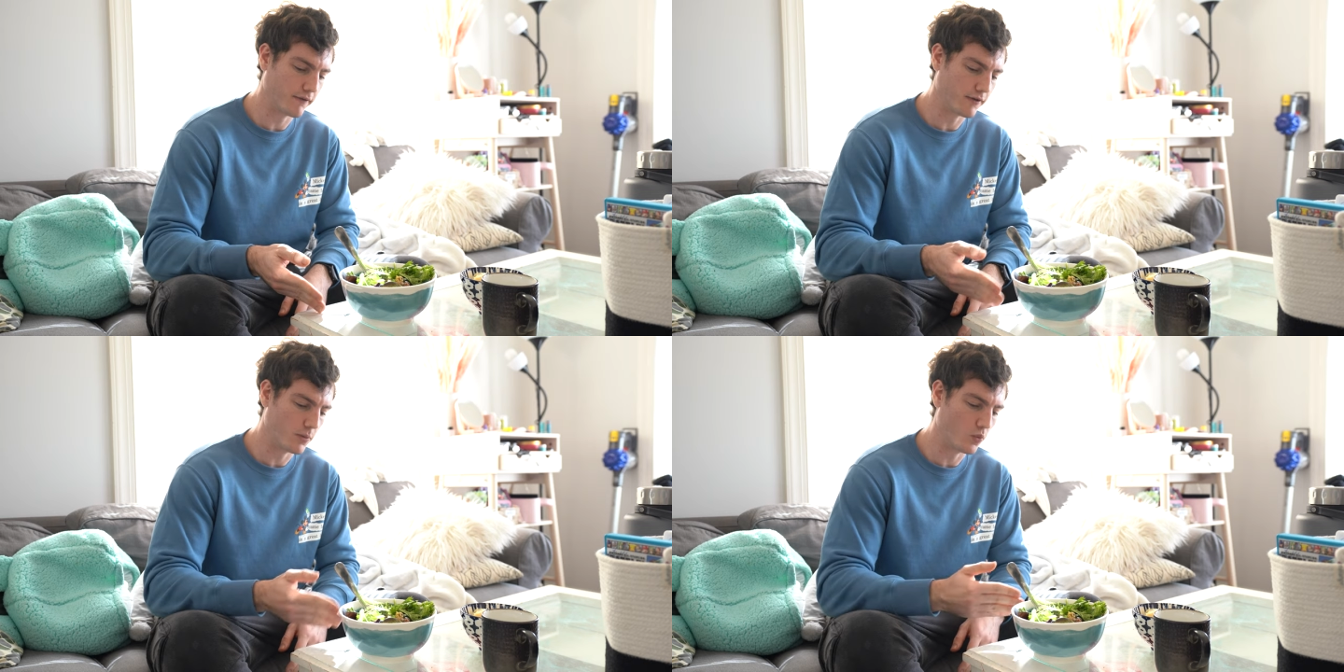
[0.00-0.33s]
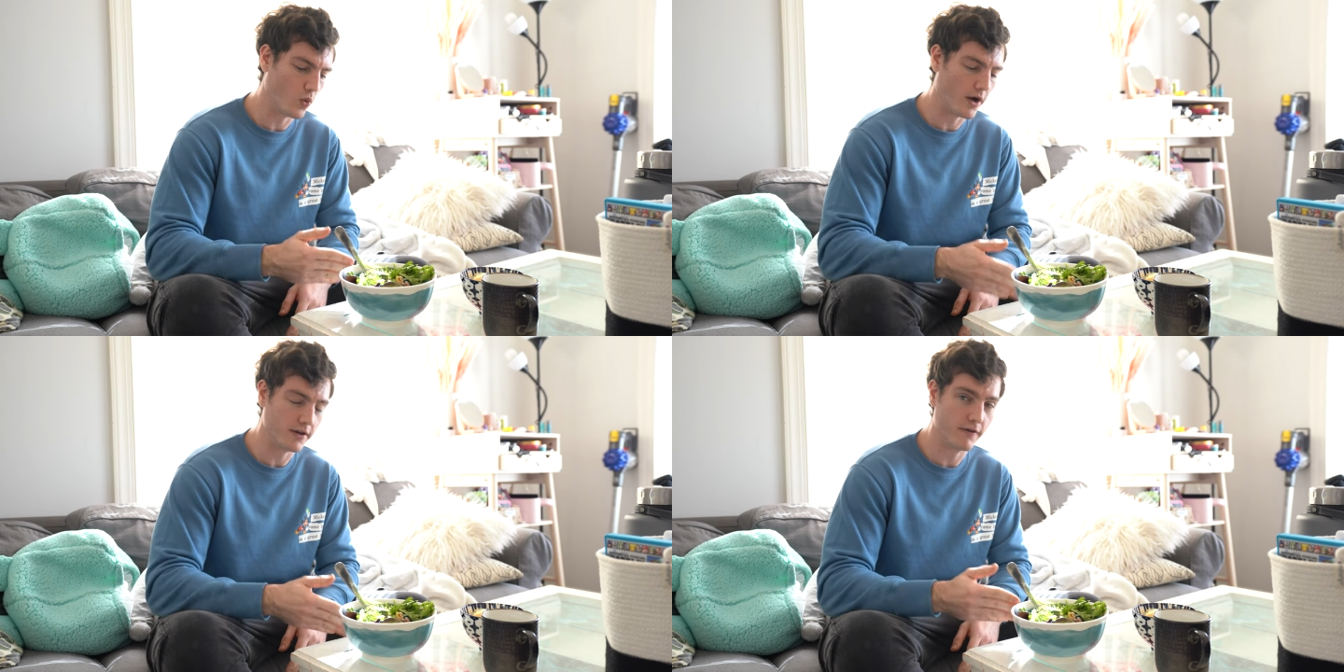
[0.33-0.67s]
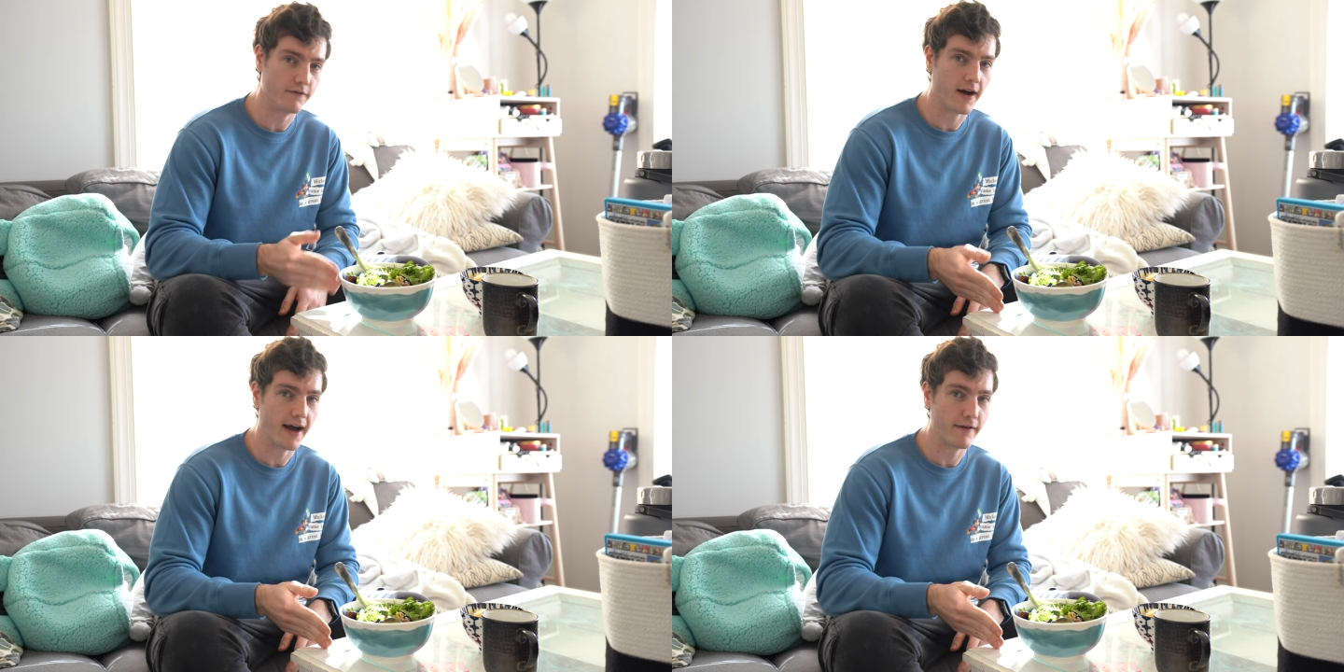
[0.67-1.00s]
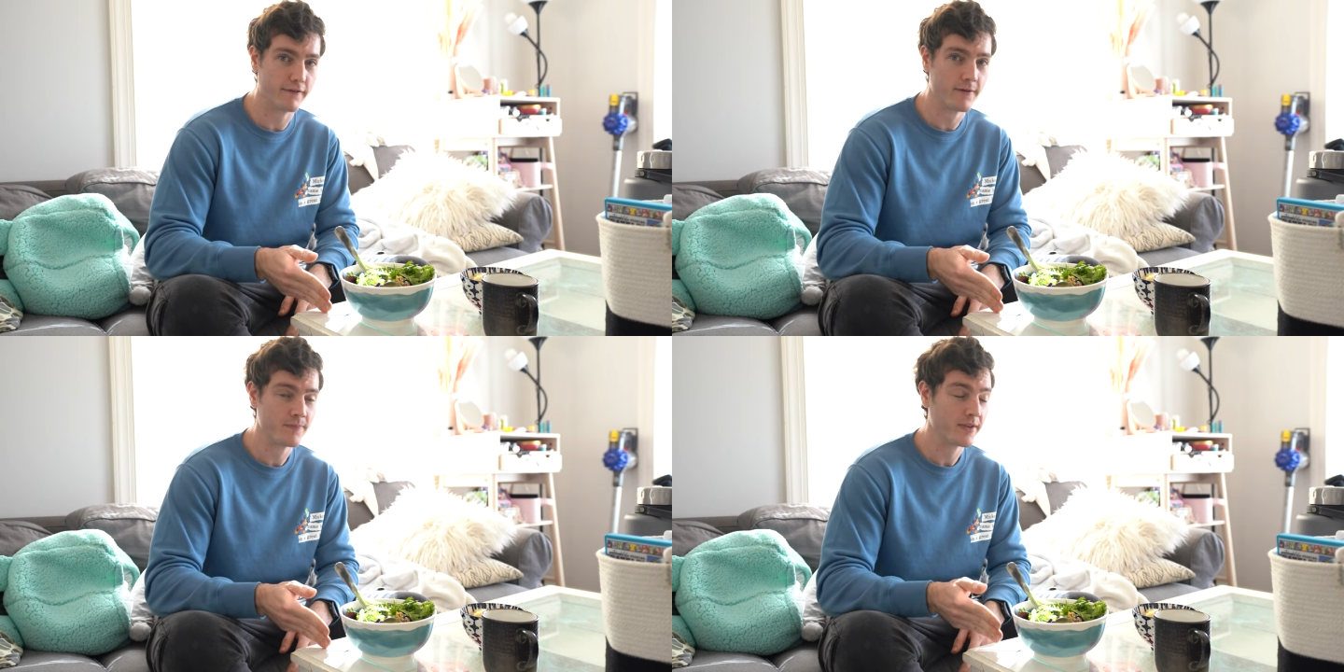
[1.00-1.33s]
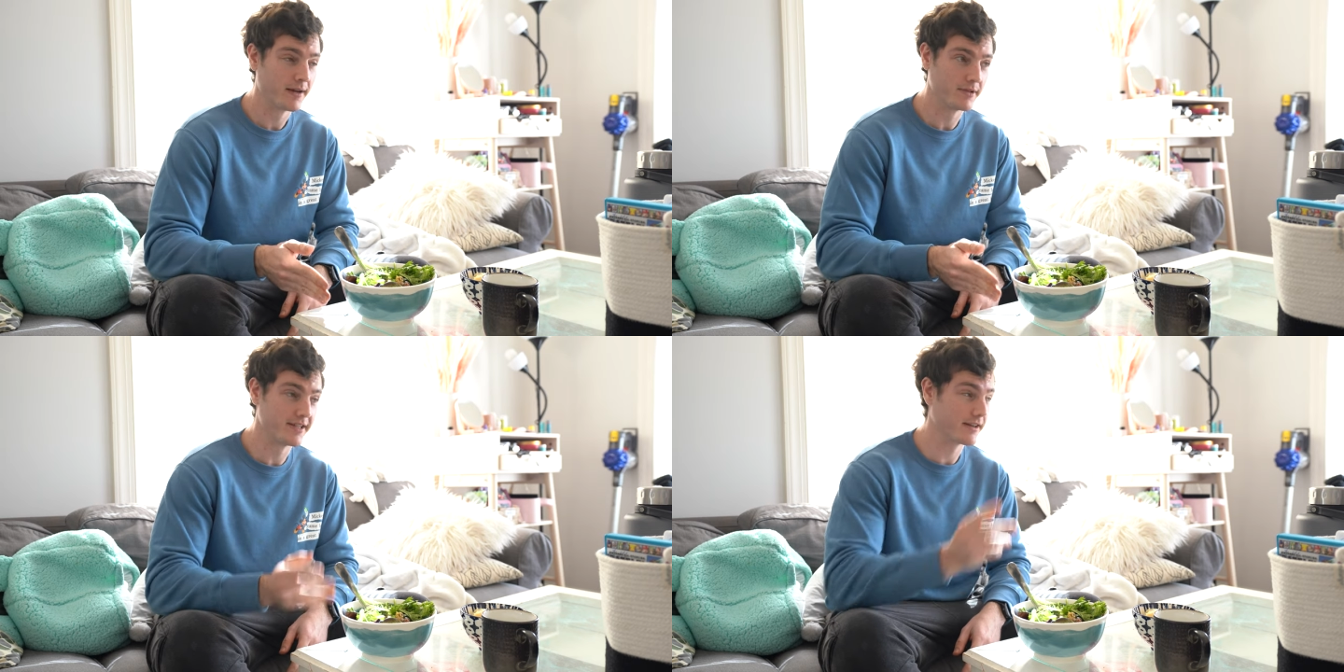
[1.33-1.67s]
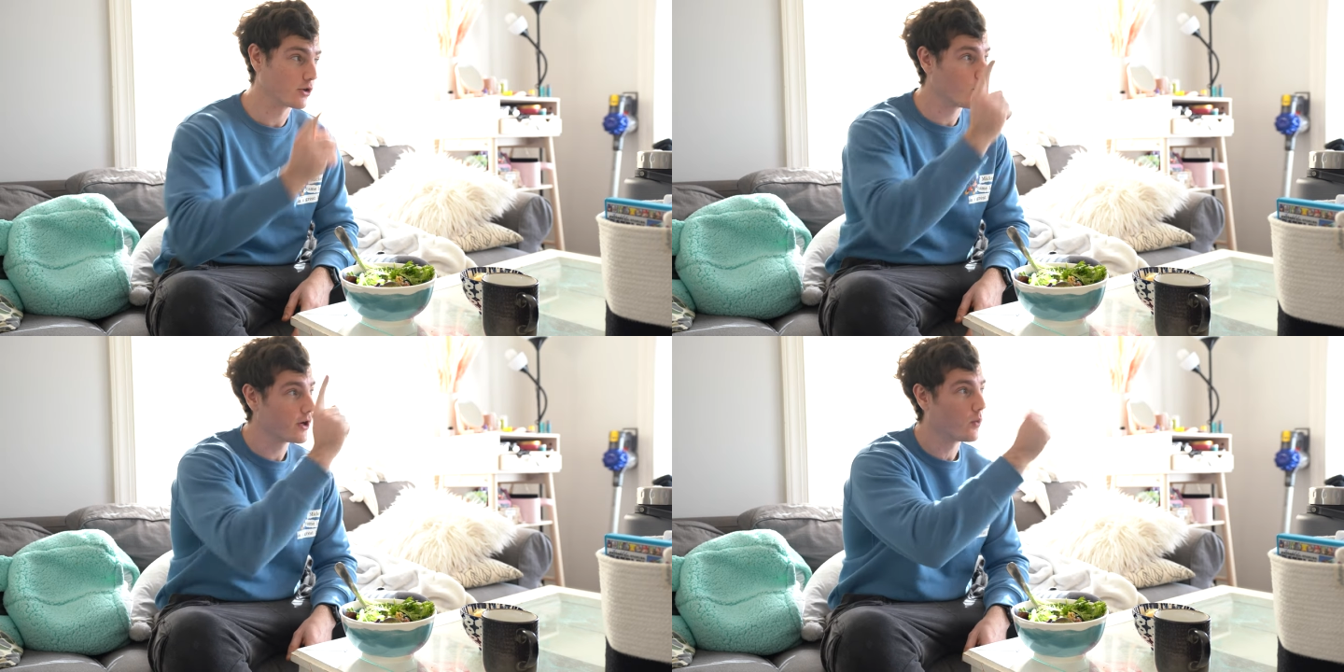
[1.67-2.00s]
from one to five. I'm gonna
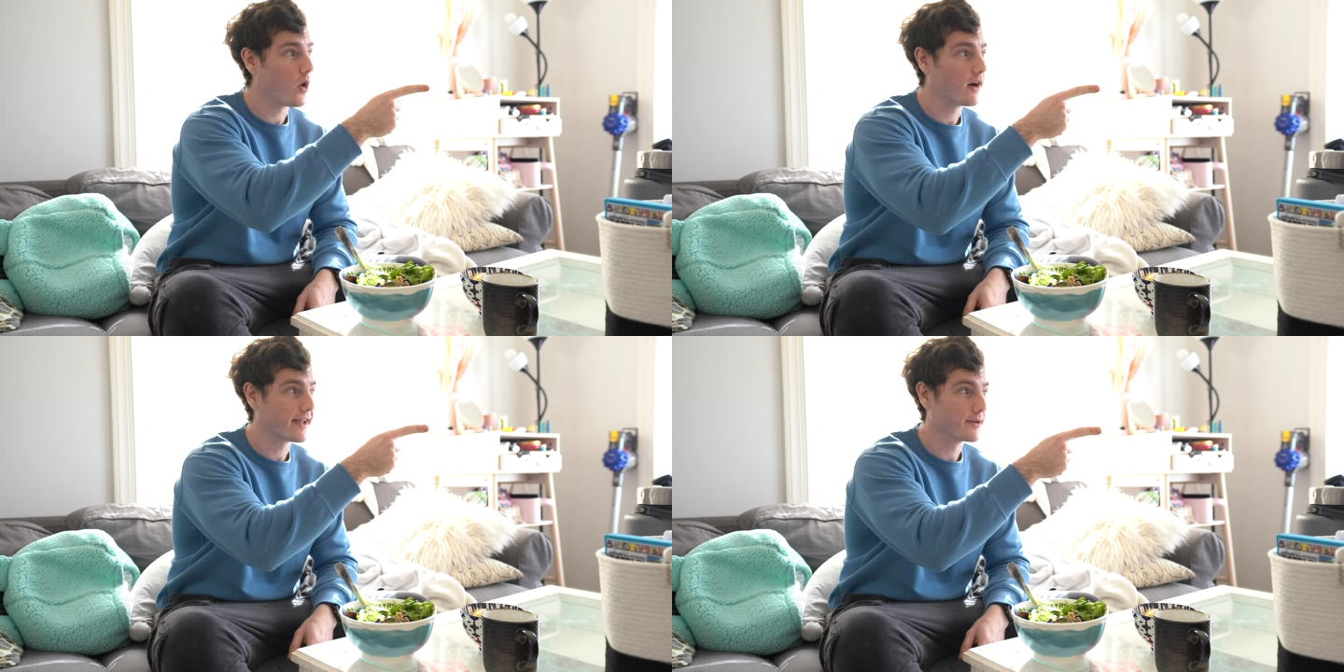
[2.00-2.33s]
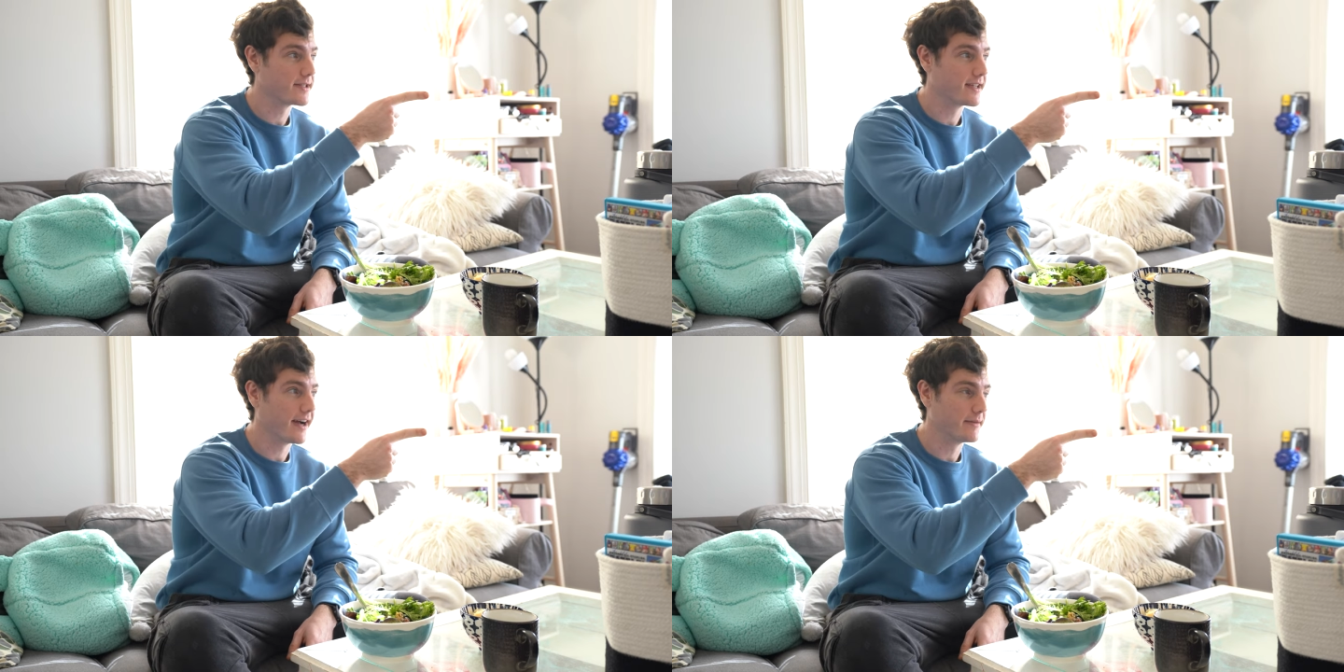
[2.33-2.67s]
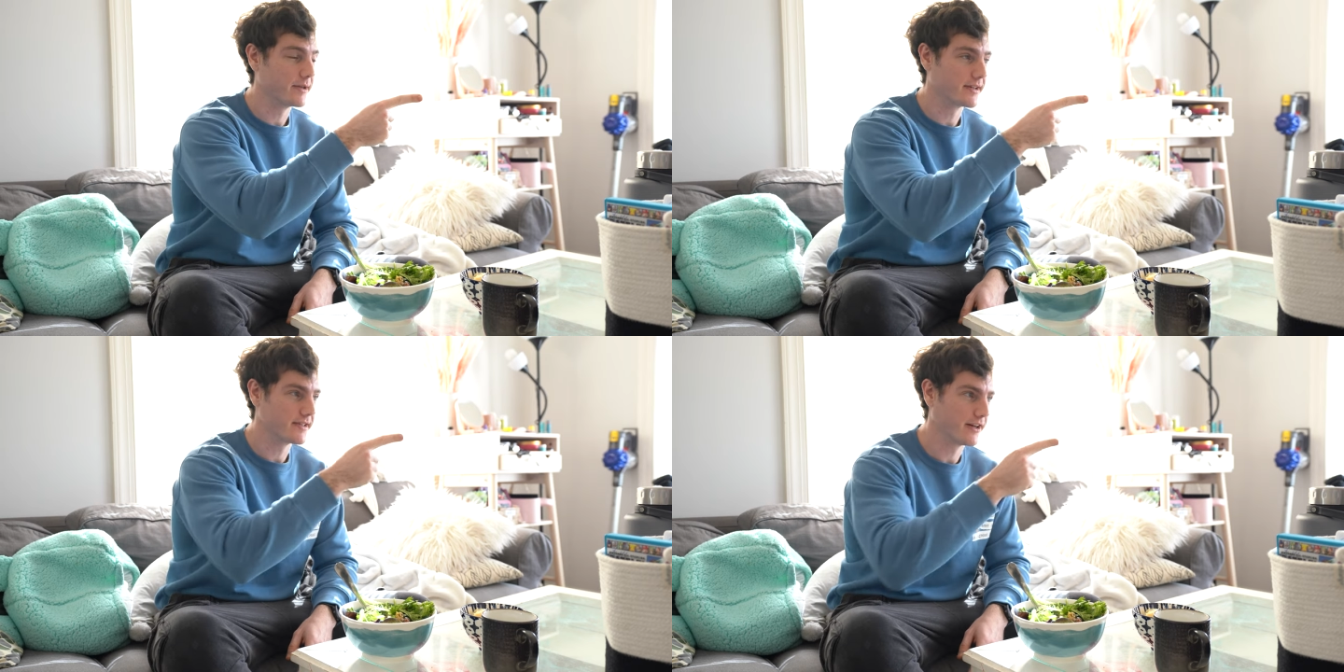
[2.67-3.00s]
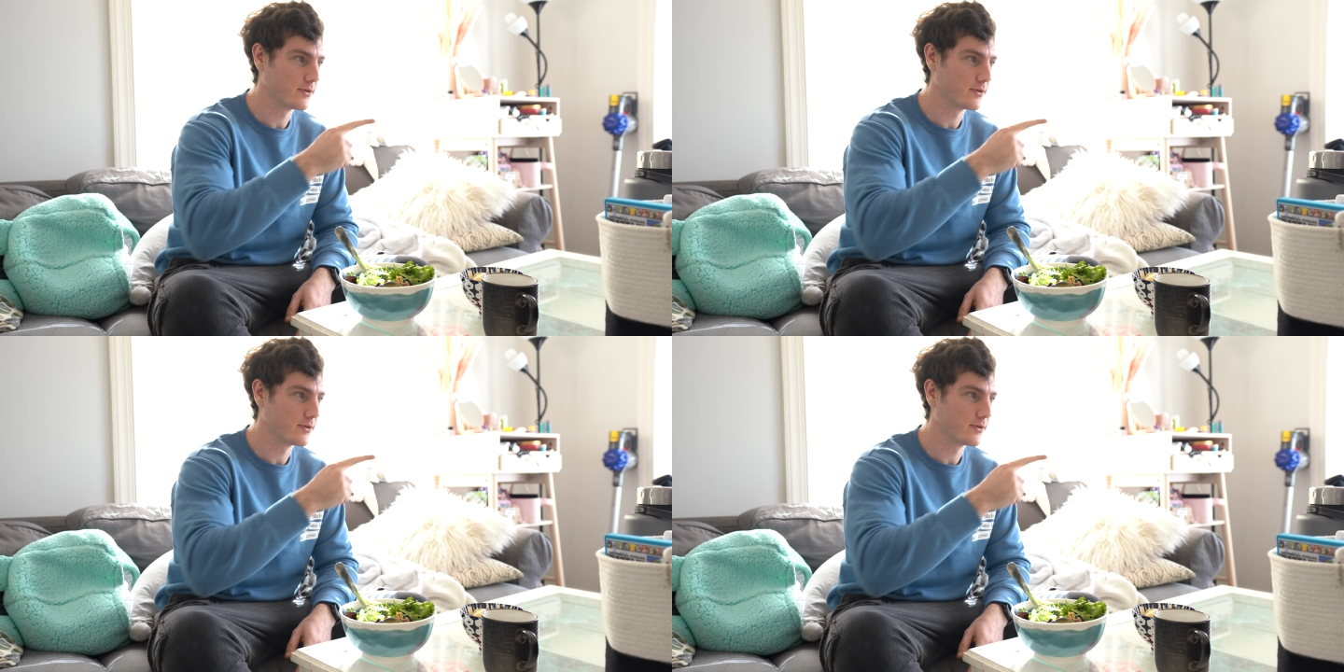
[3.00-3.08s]
take a quick walk outside because I